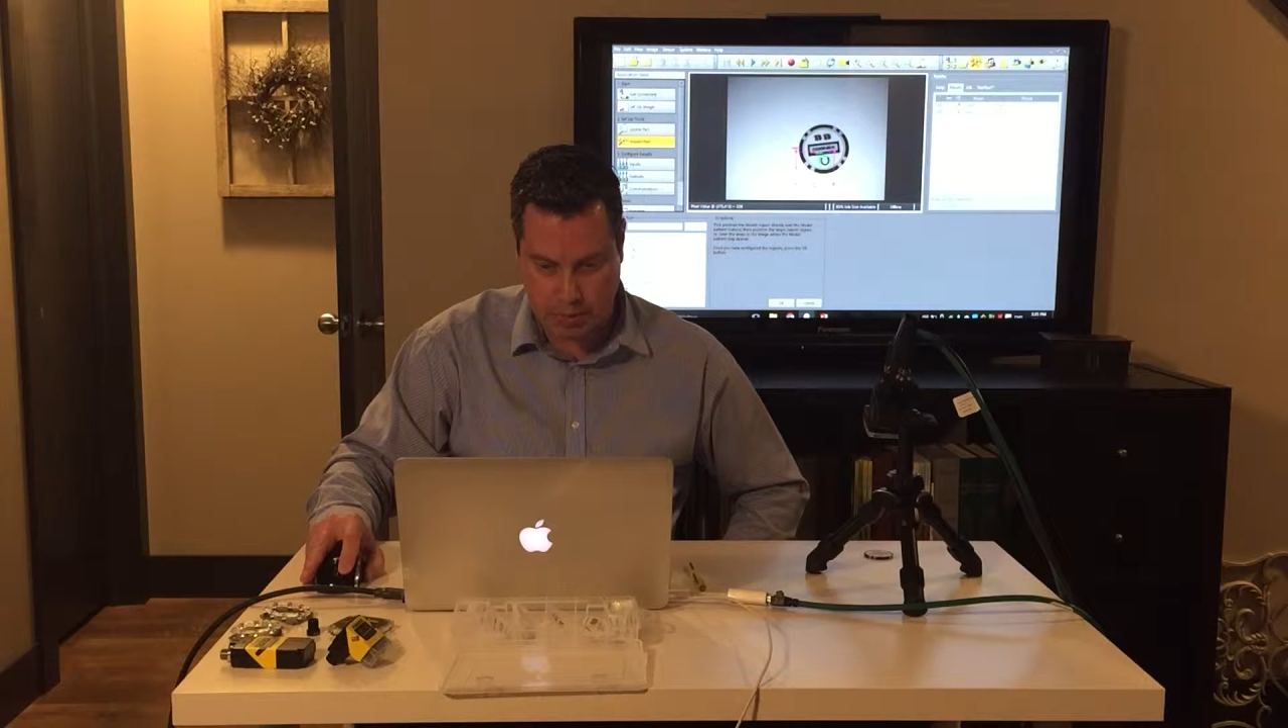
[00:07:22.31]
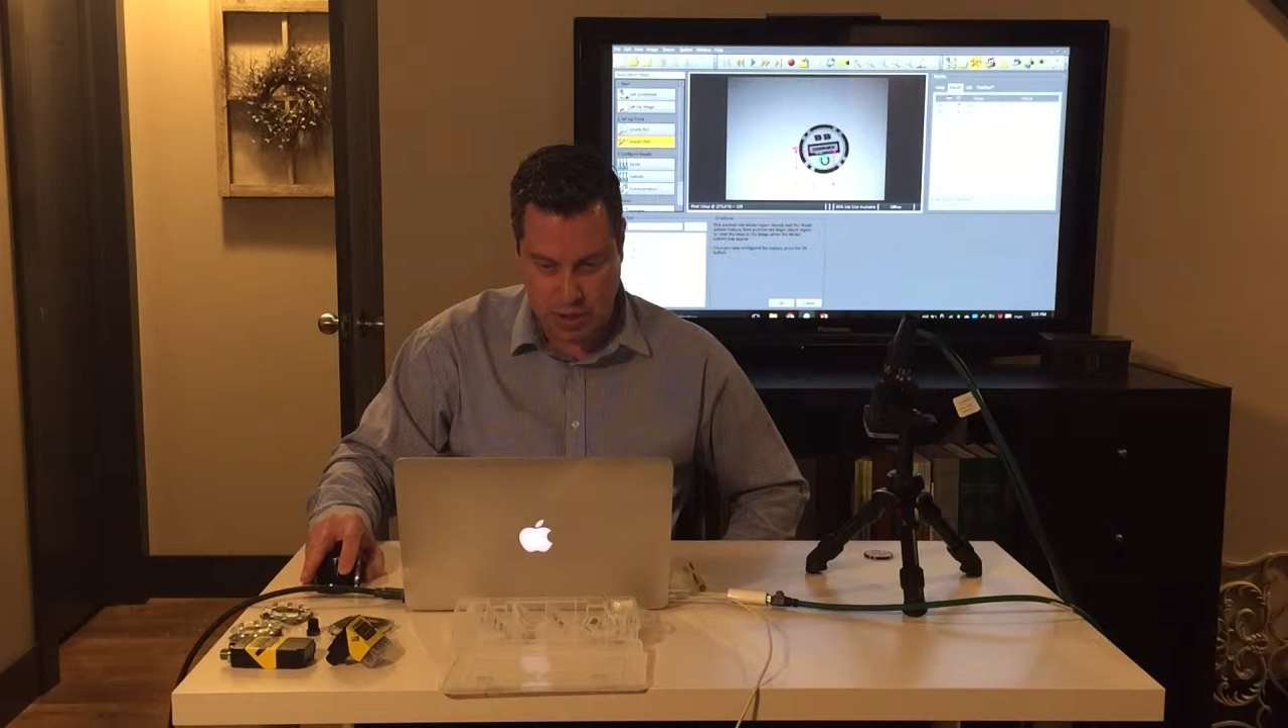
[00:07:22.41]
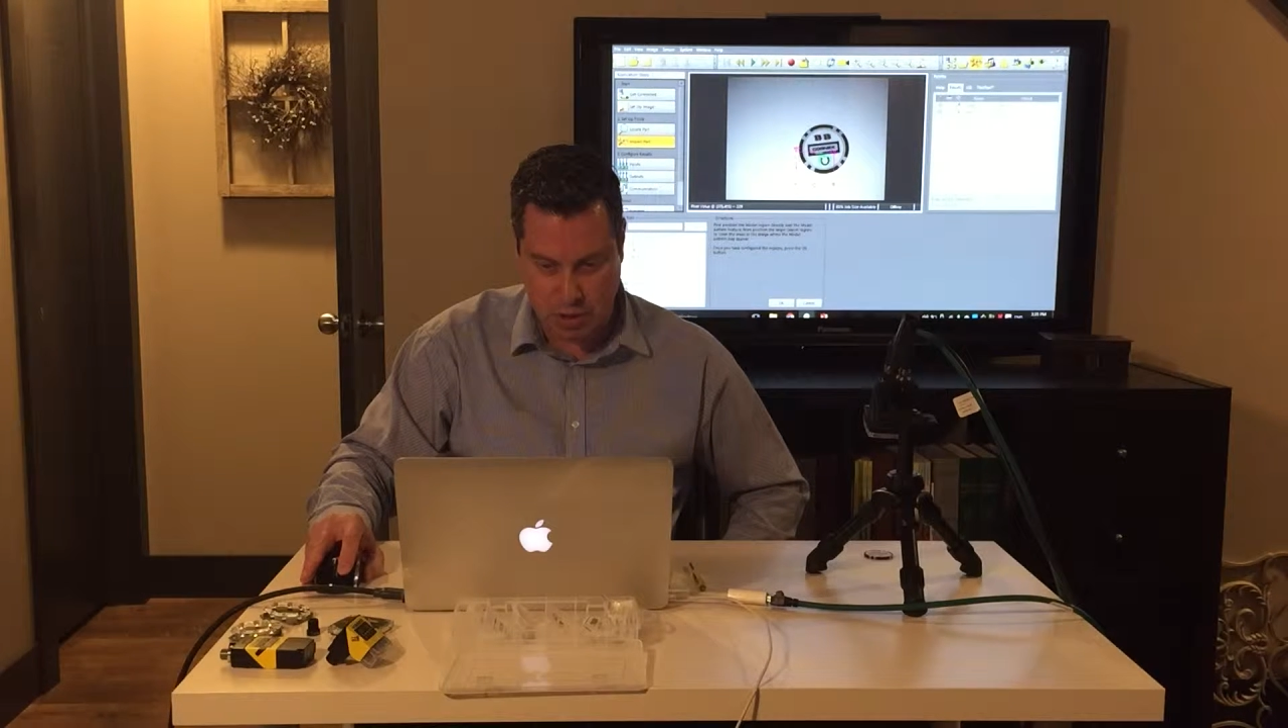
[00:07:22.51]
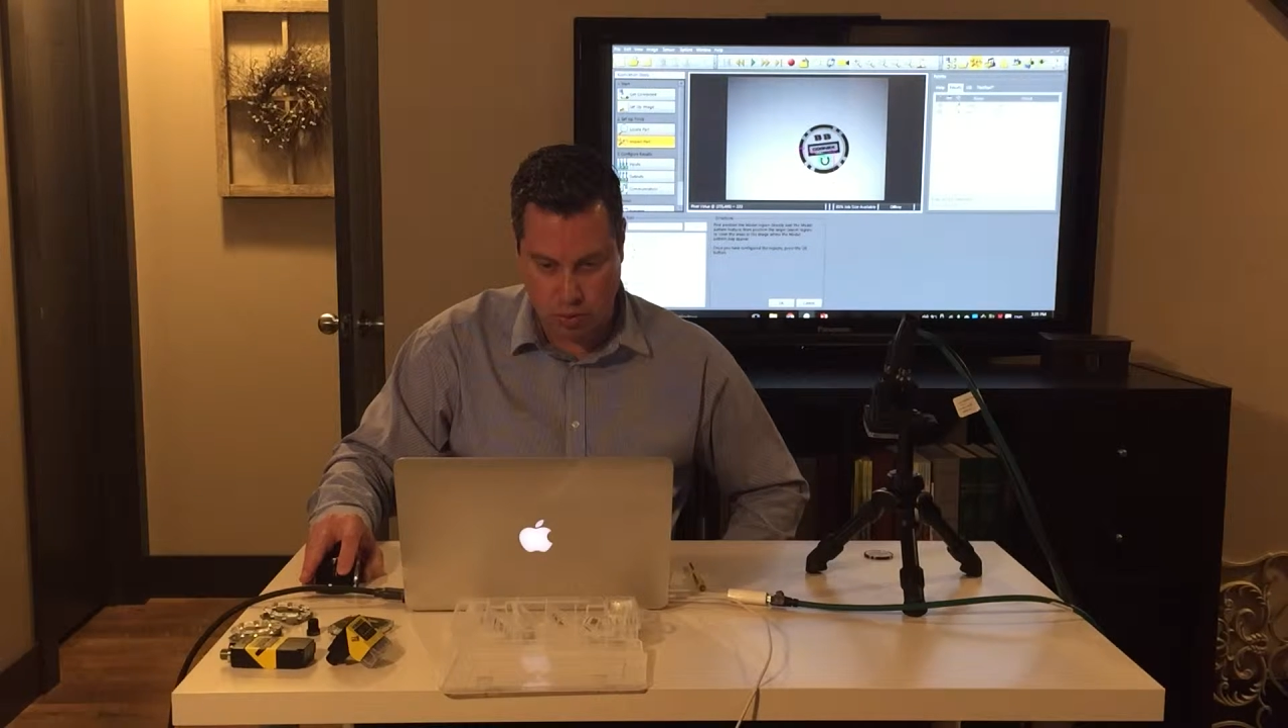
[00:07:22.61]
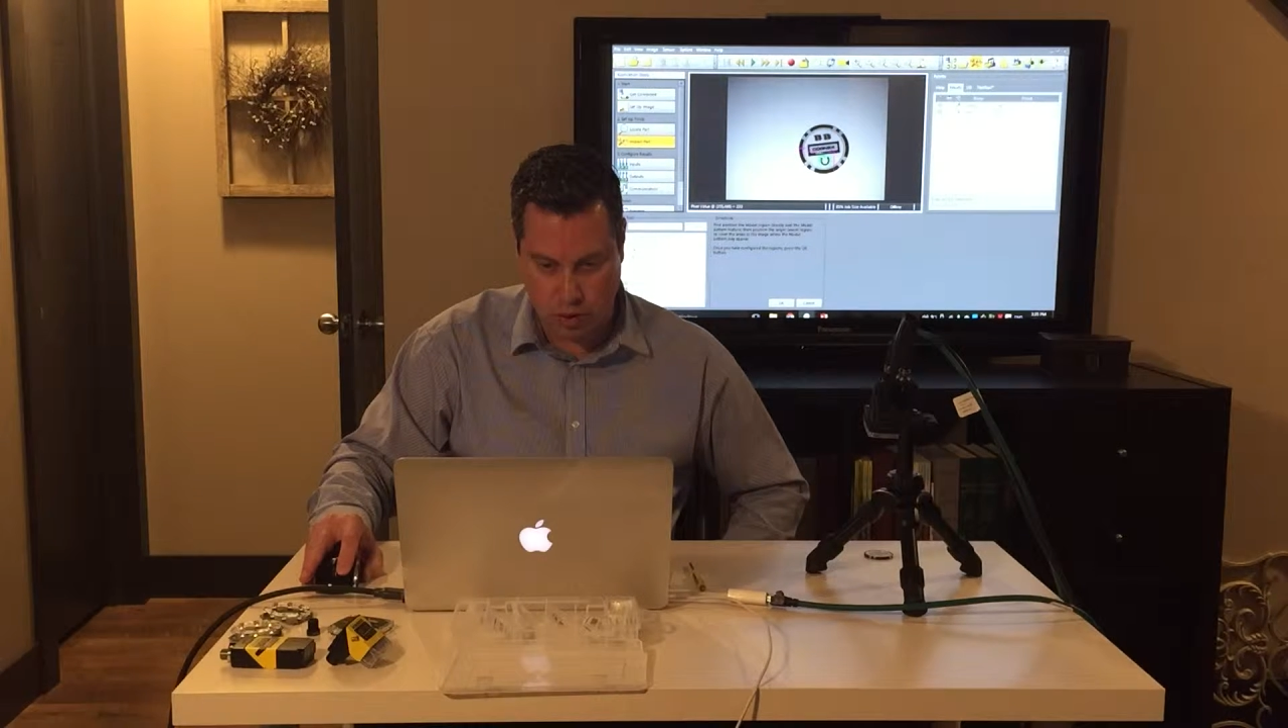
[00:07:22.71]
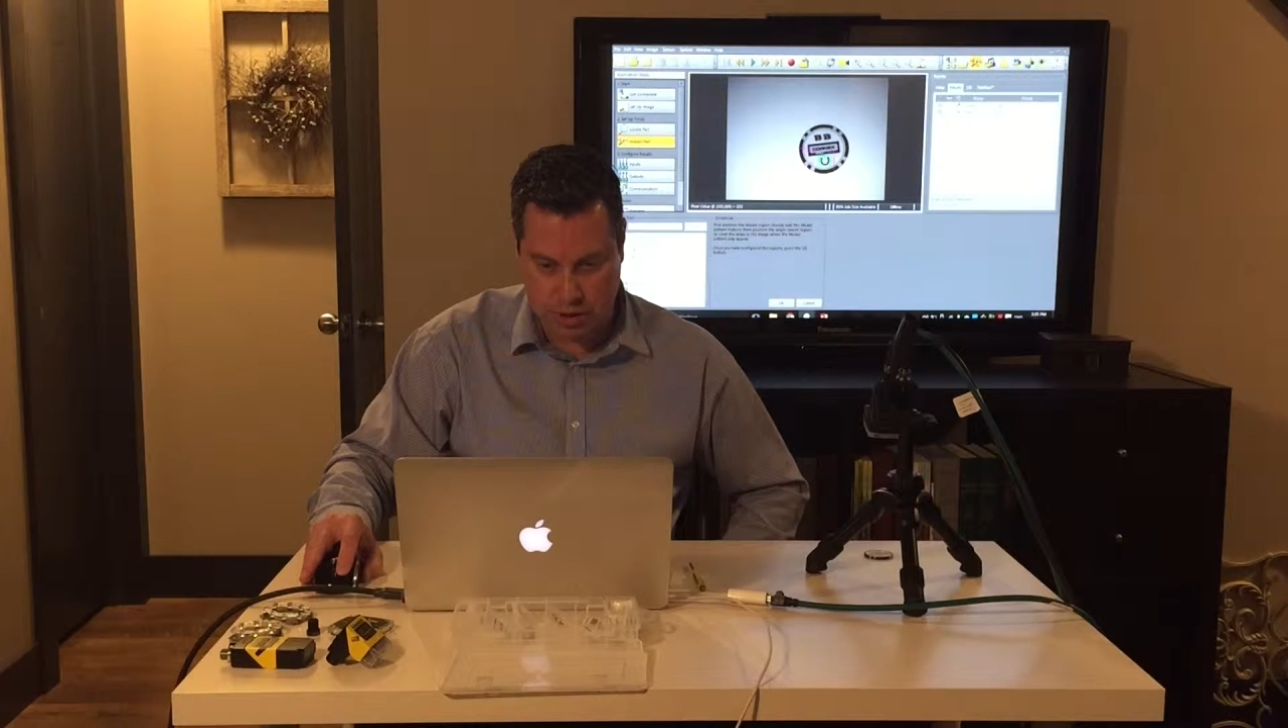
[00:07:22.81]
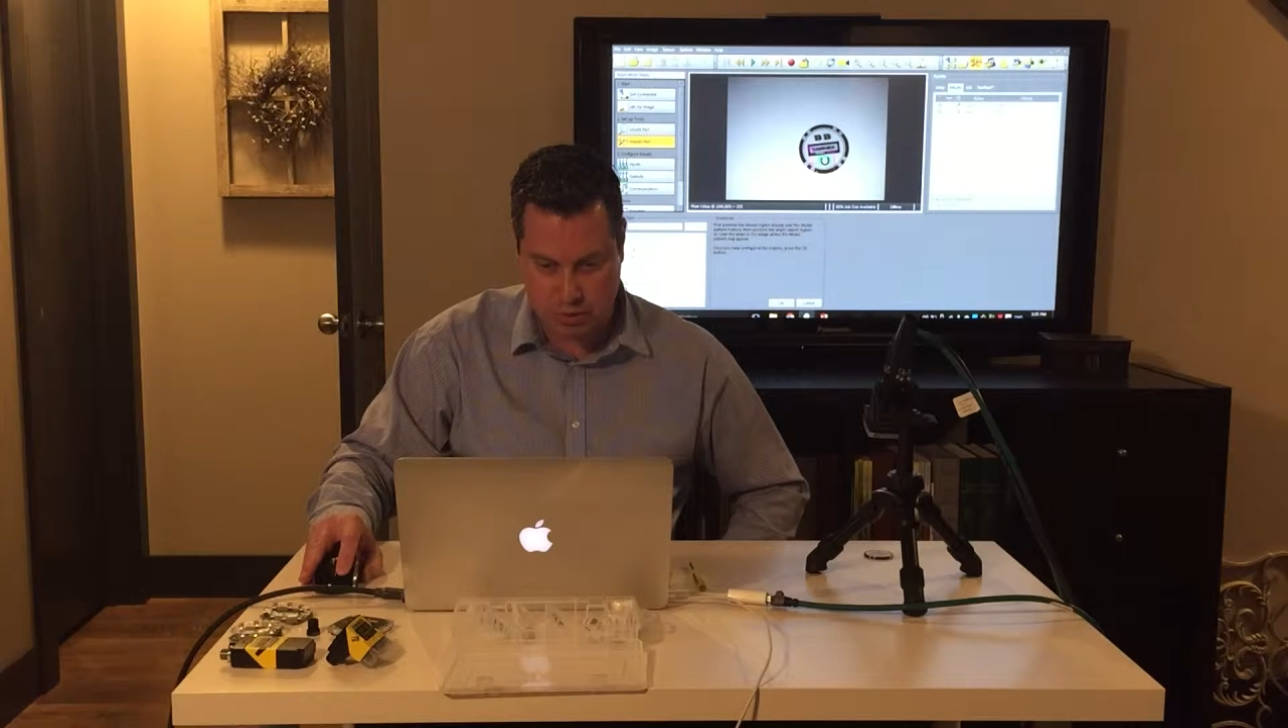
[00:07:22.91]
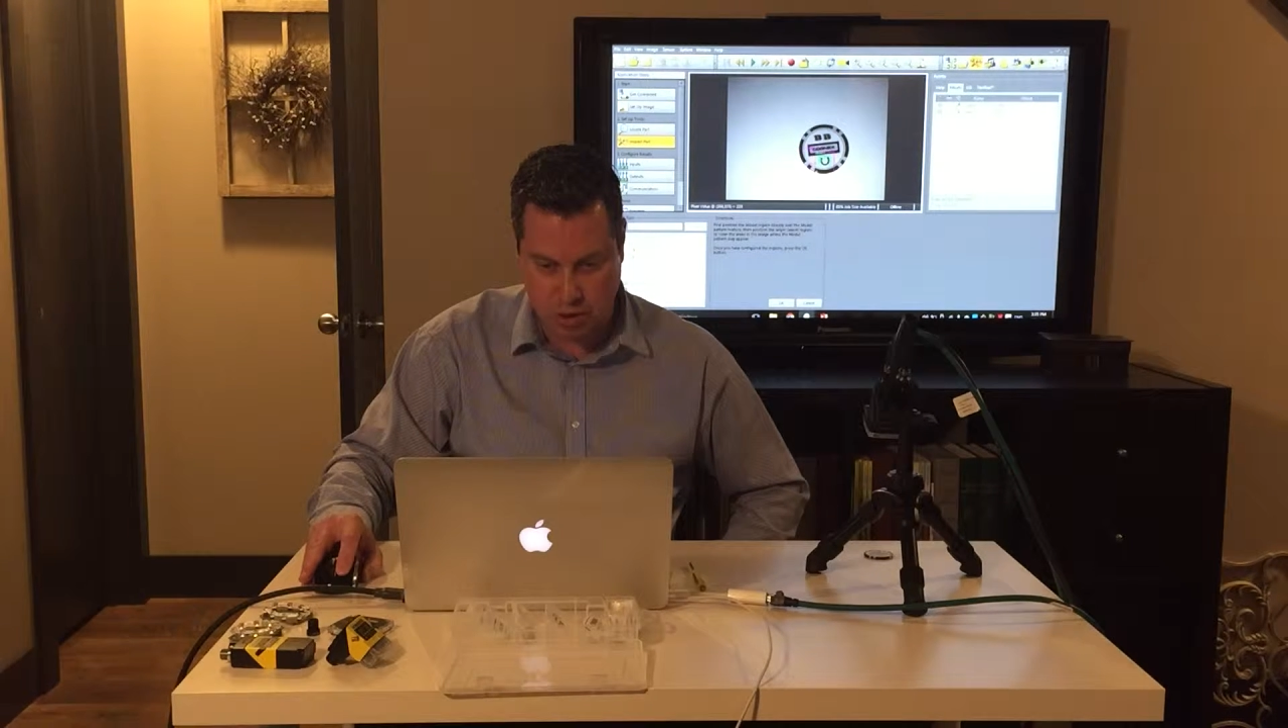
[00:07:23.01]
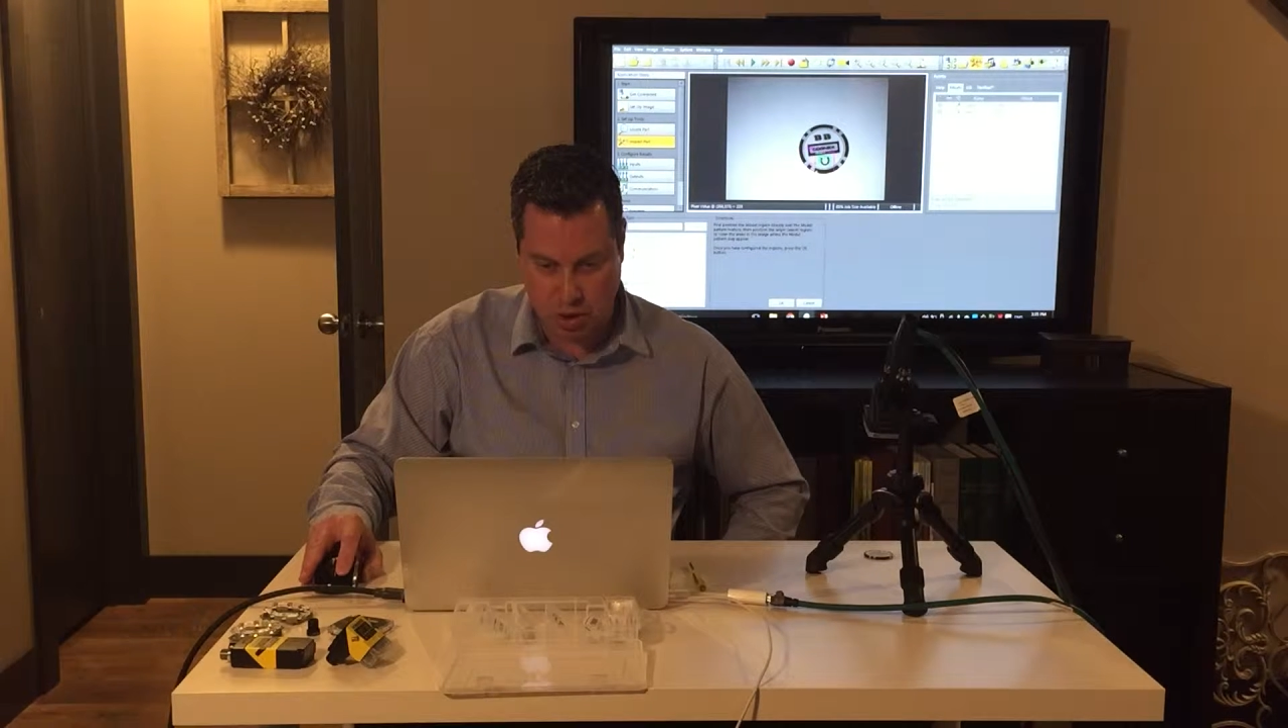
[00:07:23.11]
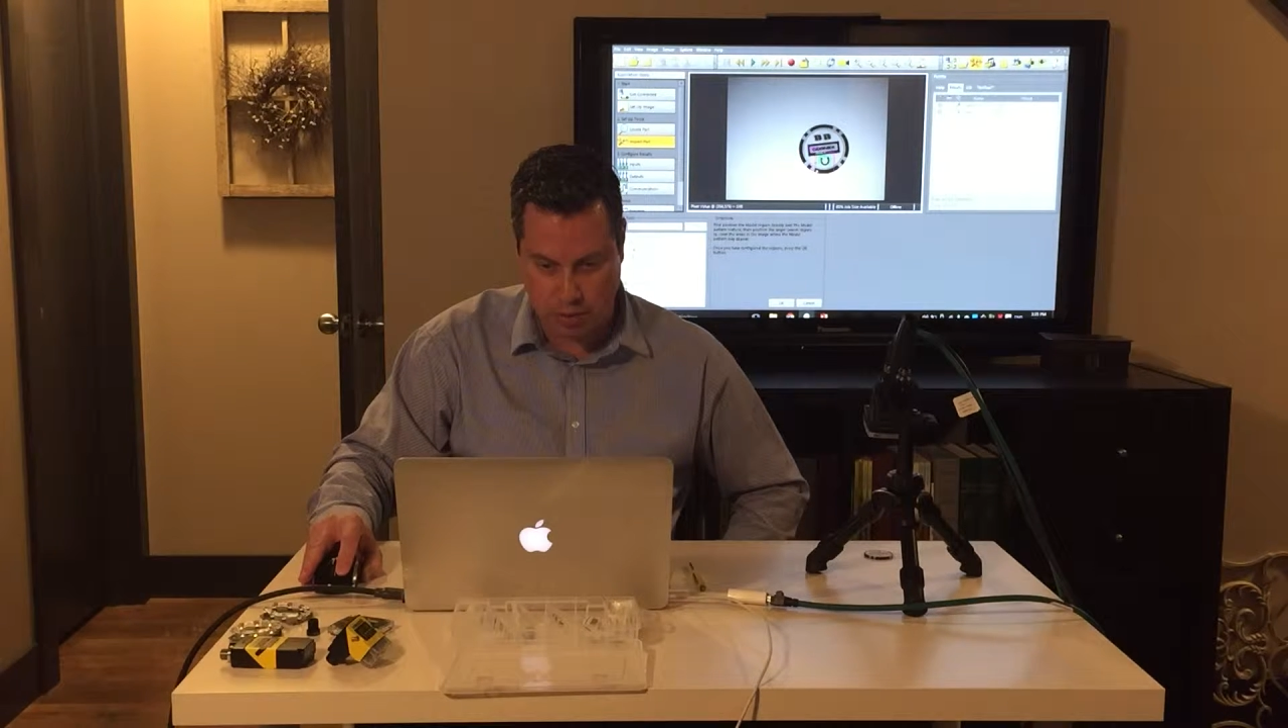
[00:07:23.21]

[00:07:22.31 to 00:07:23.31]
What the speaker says: down quite small